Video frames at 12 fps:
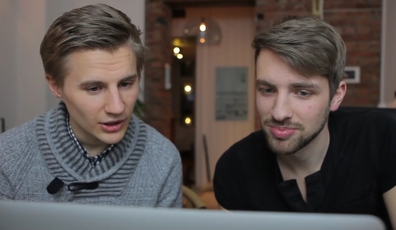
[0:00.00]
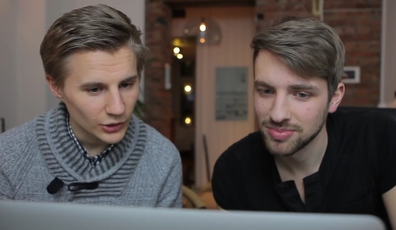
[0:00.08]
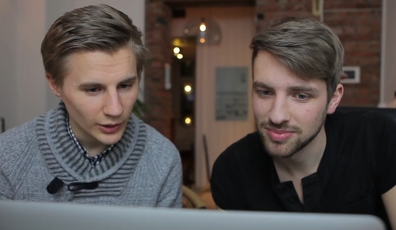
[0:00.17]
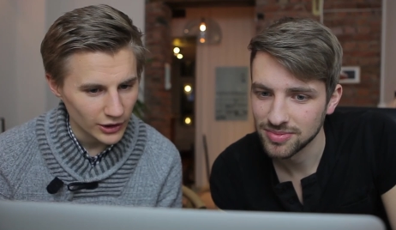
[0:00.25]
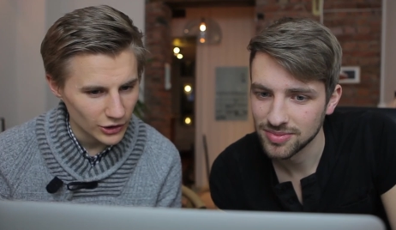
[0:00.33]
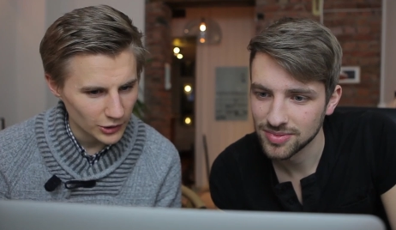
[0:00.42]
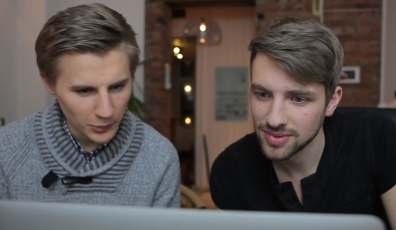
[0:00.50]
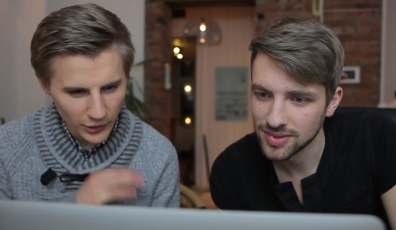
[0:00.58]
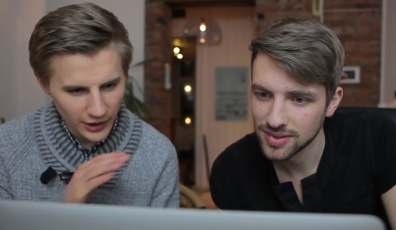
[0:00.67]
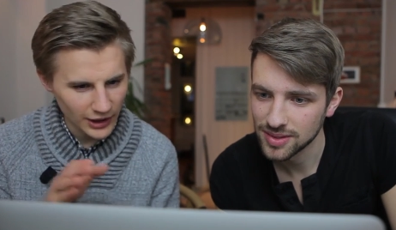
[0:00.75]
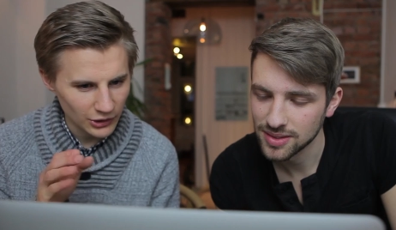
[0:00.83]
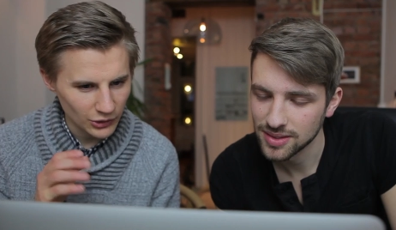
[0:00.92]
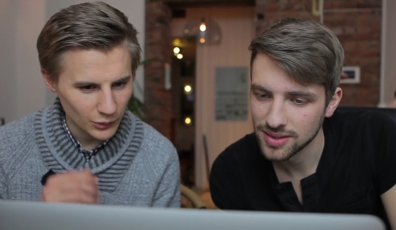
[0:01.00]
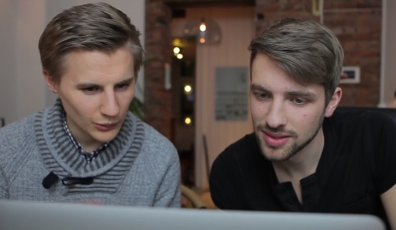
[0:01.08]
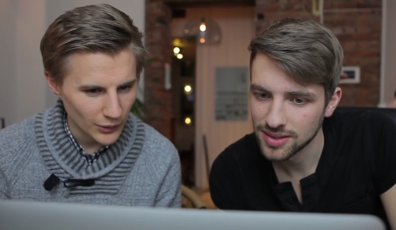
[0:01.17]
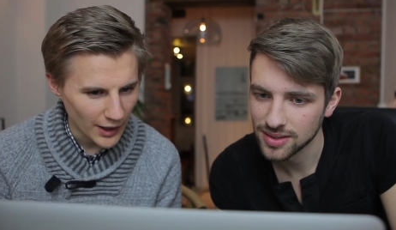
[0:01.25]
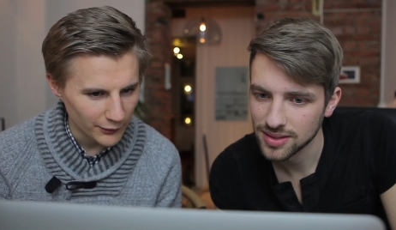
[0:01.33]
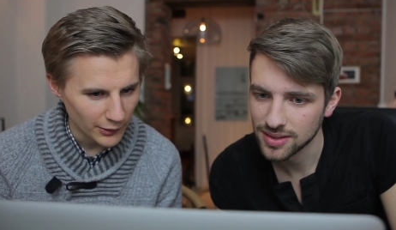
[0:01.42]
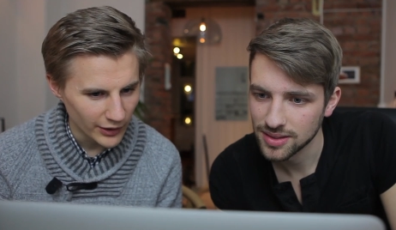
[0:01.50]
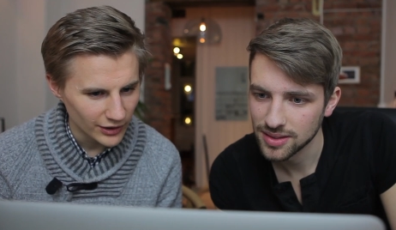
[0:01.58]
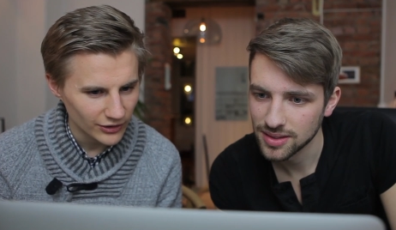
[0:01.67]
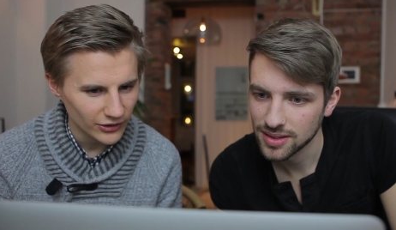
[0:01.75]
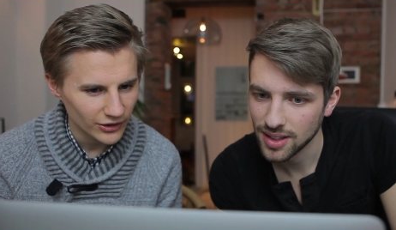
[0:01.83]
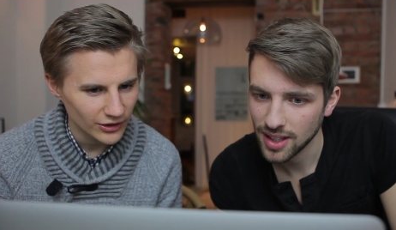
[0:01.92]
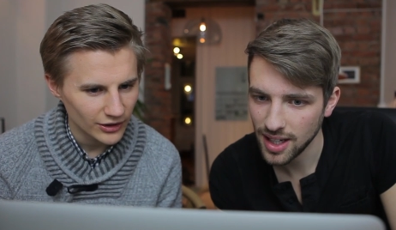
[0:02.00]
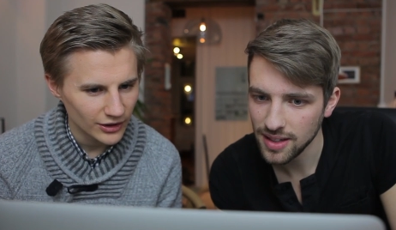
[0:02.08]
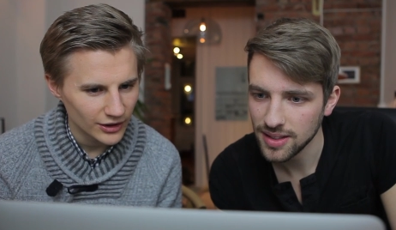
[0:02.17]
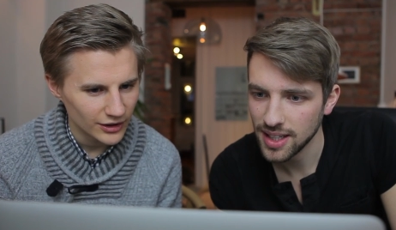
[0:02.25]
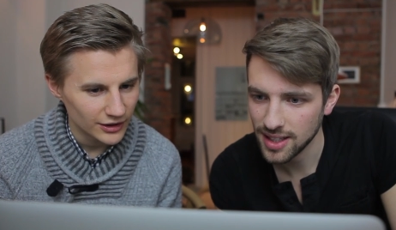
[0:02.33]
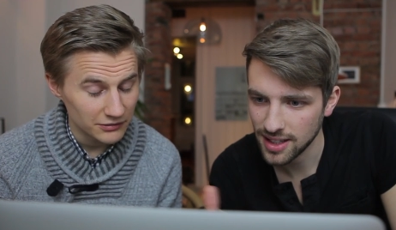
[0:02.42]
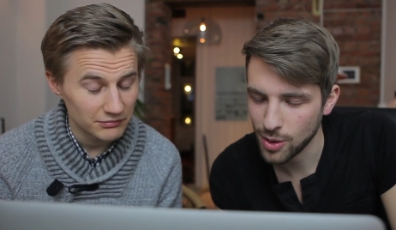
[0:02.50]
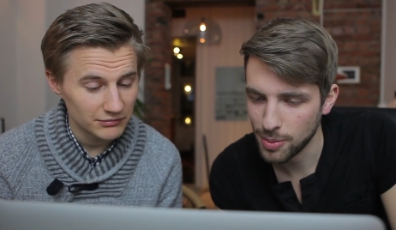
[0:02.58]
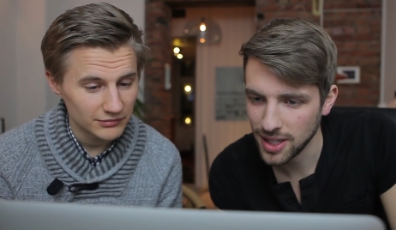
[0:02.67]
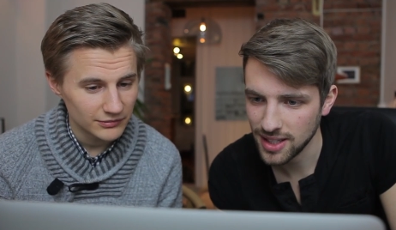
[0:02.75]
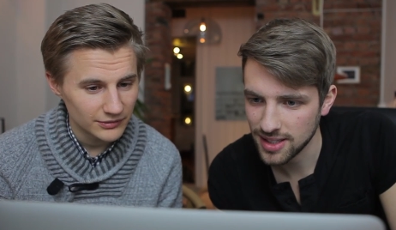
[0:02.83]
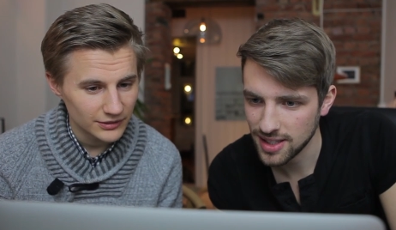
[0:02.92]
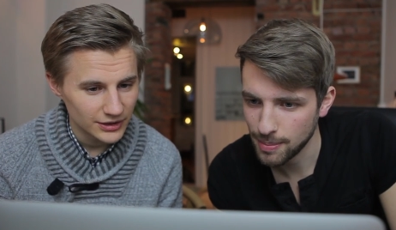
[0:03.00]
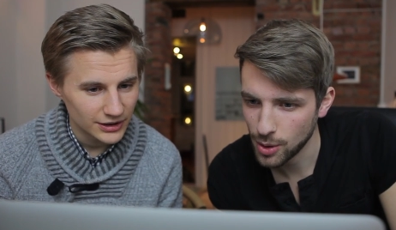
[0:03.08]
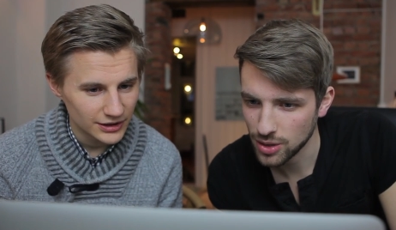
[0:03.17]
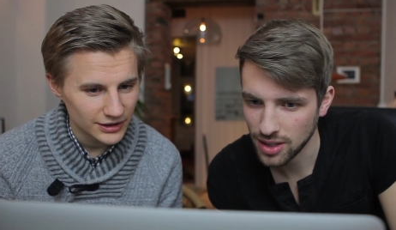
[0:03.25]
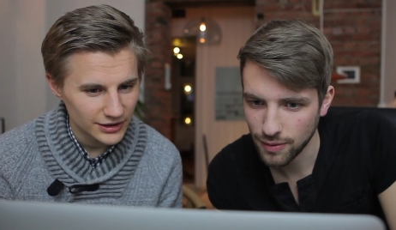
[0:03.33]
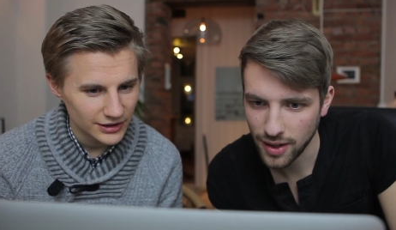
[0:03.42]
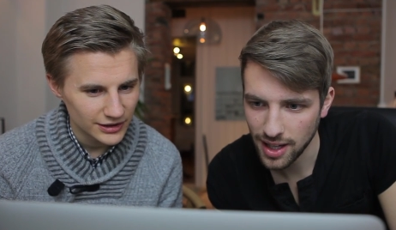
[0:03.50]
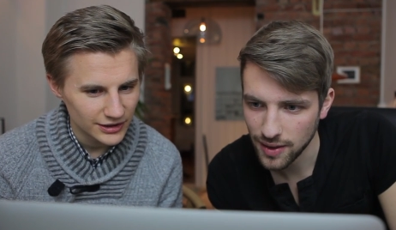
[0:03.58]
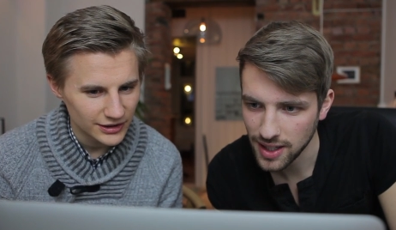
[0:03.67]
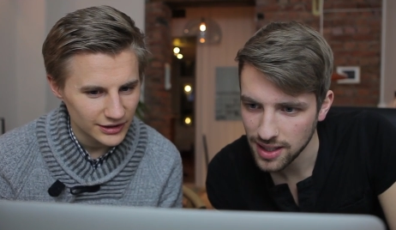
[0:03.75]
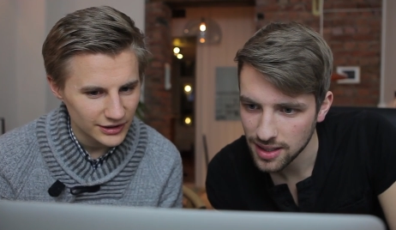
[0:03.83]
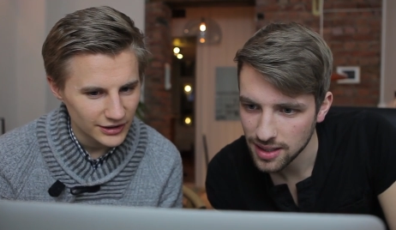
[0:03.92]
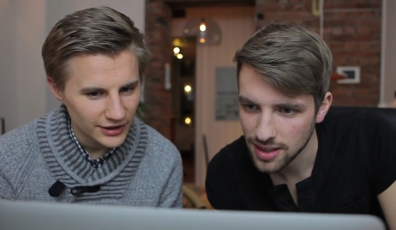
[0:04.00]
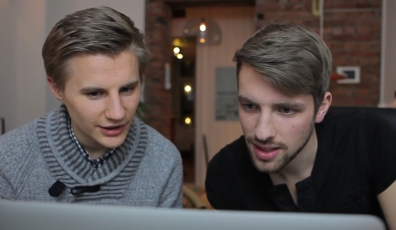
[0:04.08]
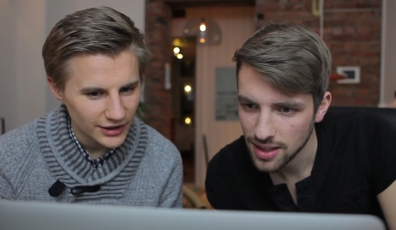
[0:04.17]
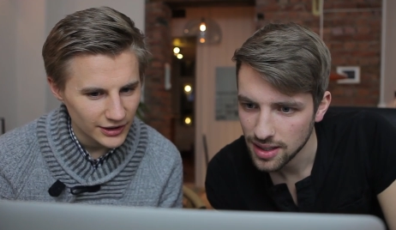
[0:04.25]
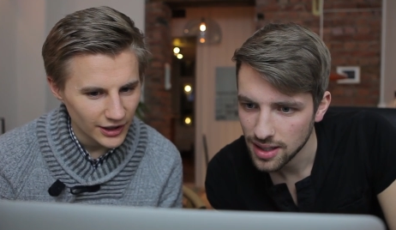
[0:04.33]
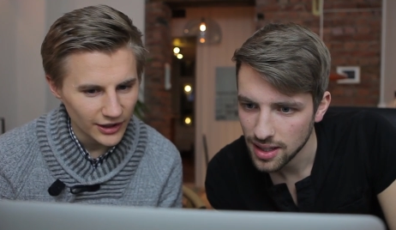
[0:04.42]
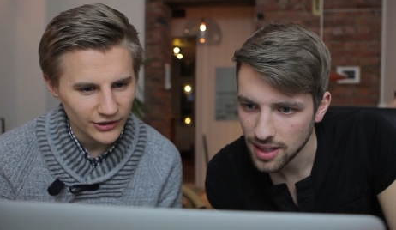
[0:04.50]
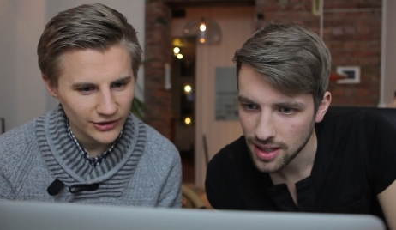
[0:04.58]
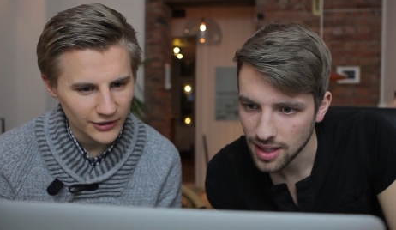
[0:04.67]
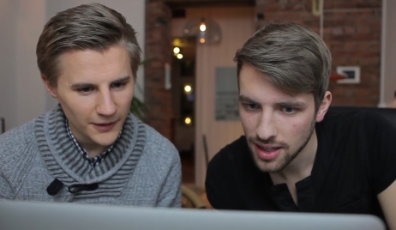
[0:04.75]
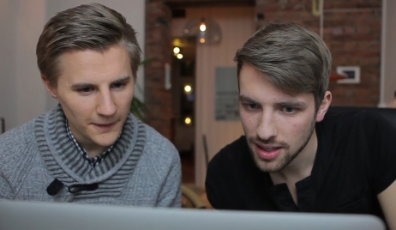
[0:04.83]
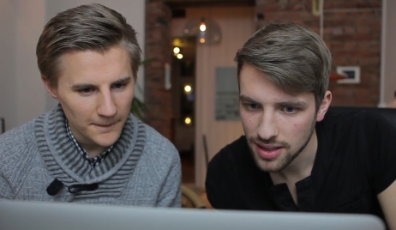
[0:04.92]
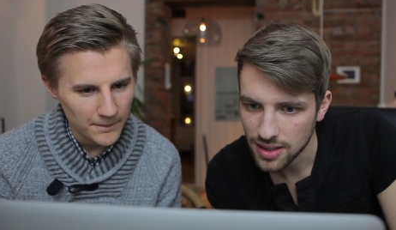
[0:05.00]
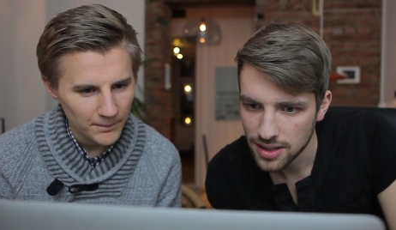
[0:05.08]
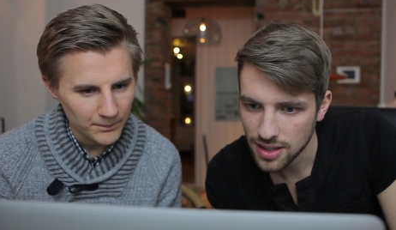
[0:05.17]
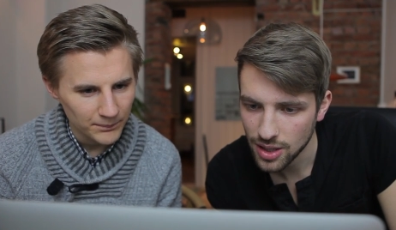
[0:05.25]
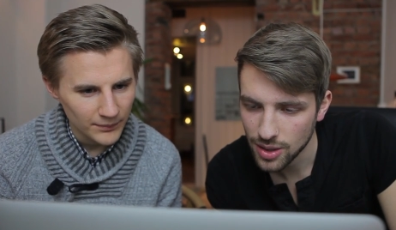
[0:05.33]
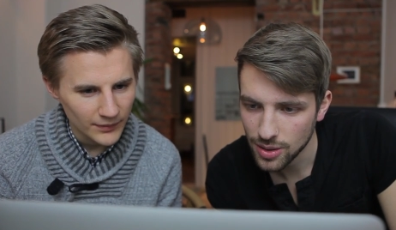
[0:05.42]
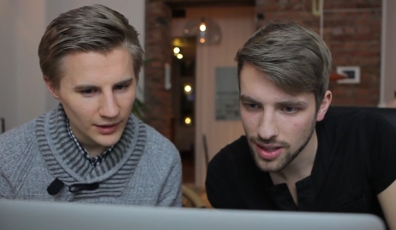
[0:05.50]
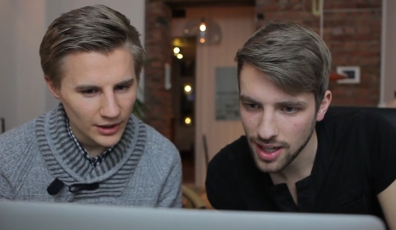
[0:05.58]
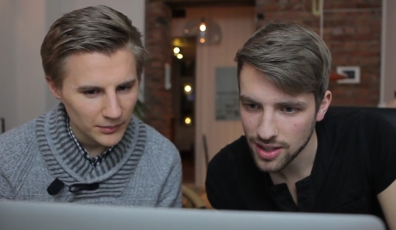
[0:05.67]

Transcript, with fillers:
Speaker 1: I can just put it into After Effects?
Speaker 2: Yeah, and then open it. It's a project file, I think.
Speaker 1: Nice. So I